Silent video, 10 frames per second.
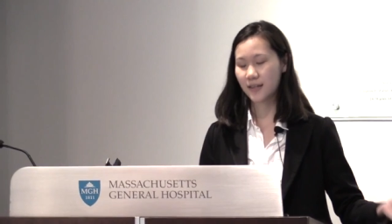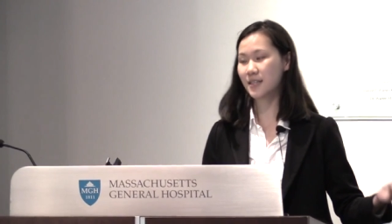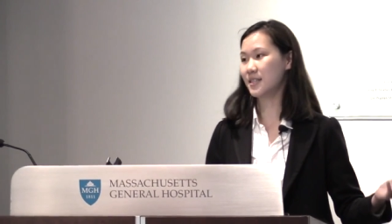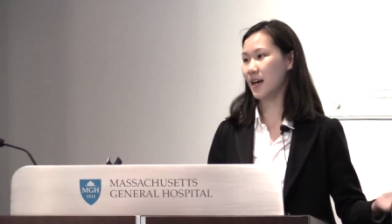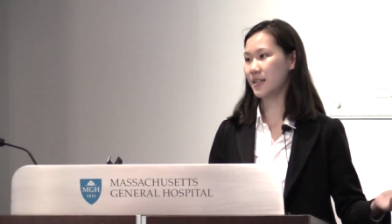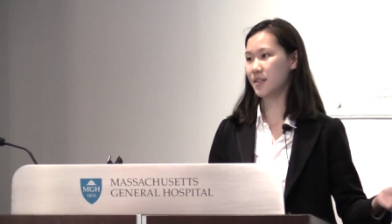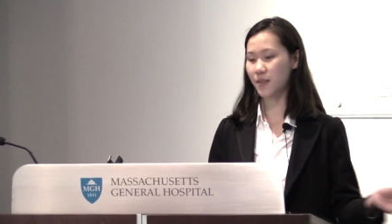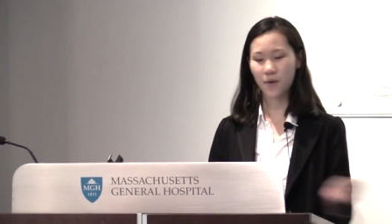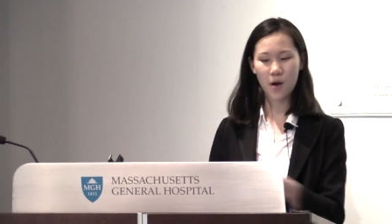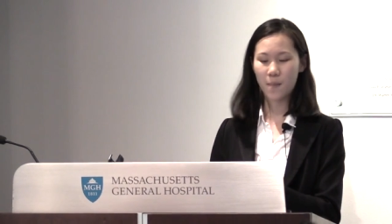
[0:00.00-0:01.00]
and decides to
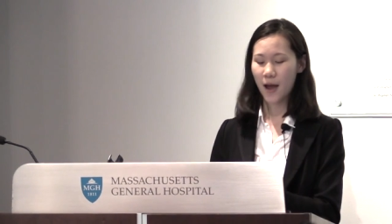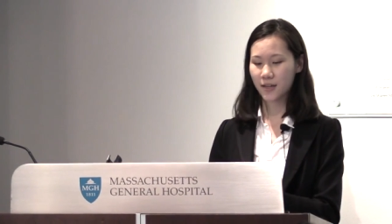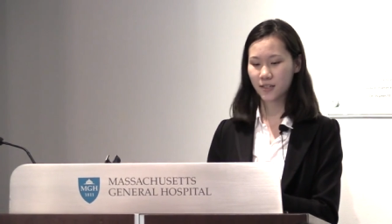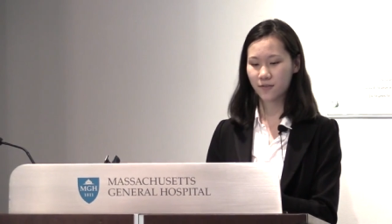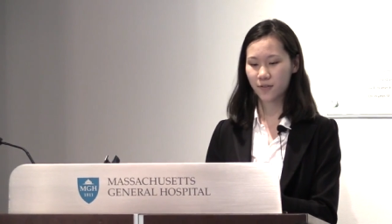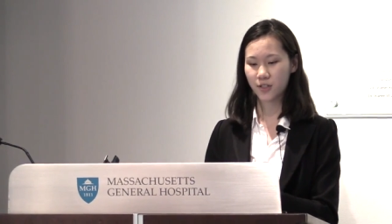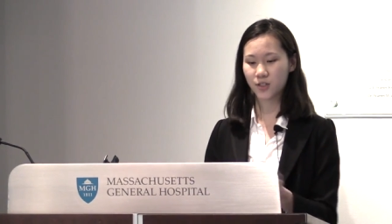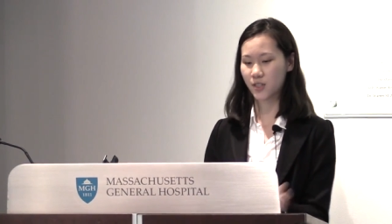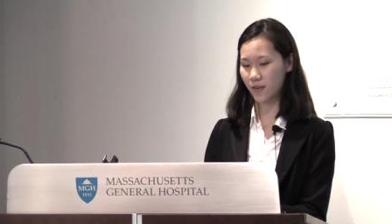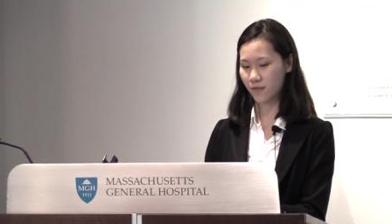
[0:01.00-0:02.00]
throw it back into the fridge
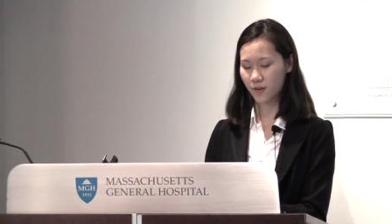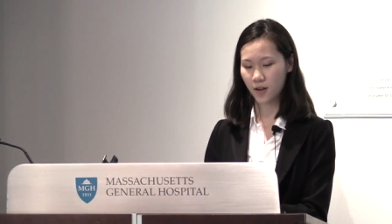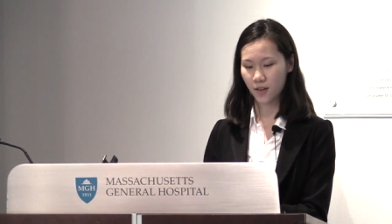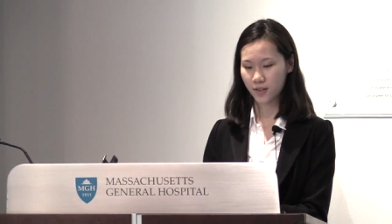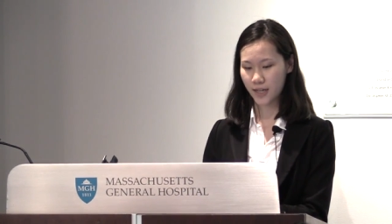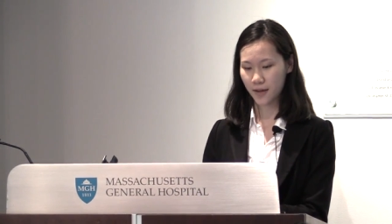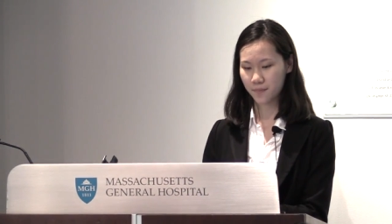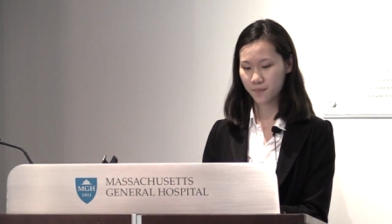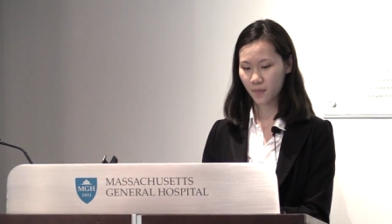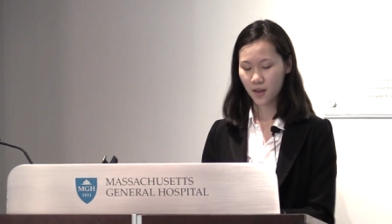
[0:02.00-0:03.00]
and save it for another day.
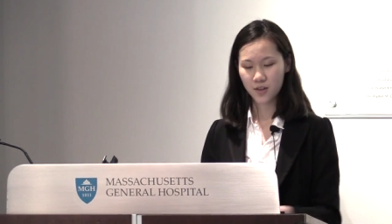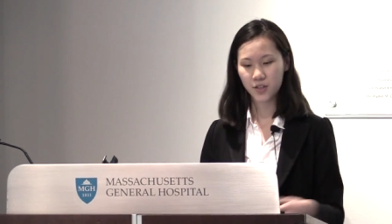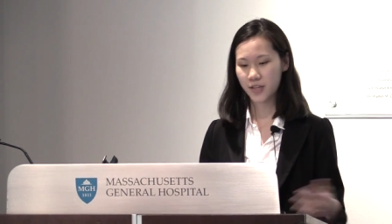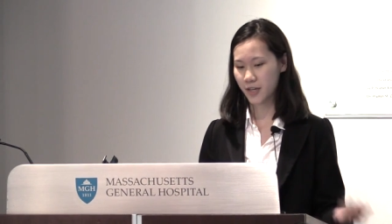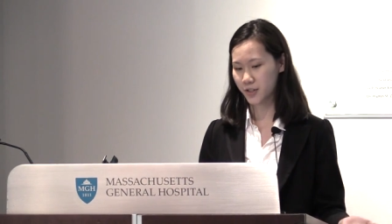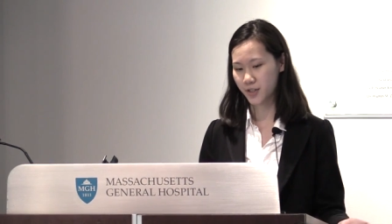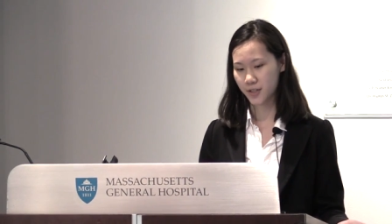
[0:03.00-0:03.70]
She takes her